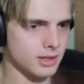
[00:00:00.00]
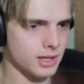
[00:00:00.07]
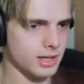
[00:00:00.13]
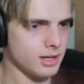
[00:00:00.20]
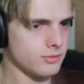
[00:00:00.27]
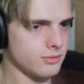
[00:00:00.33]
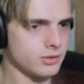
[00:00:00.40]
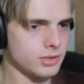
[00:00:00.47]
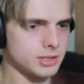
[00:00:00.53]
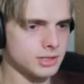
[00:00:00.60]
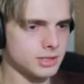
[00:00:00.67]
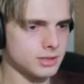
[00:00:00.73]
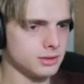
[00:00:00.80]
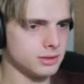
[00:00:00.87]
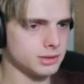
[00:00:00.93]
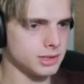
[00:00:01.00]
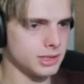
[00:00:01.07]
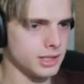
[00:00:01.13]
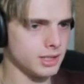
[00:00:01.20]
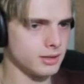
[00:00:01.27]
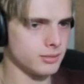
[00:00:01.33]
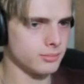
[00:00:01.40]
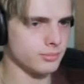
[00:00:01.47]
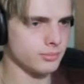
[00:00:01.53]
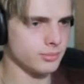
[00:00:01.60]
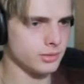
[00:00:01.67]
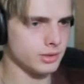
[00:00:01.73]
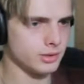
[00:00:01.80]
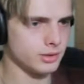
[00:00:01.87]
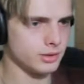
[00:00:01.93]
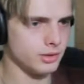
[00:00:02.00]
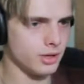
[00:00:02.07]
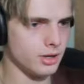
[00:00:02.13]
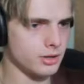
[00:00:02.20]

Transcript: Every single time. The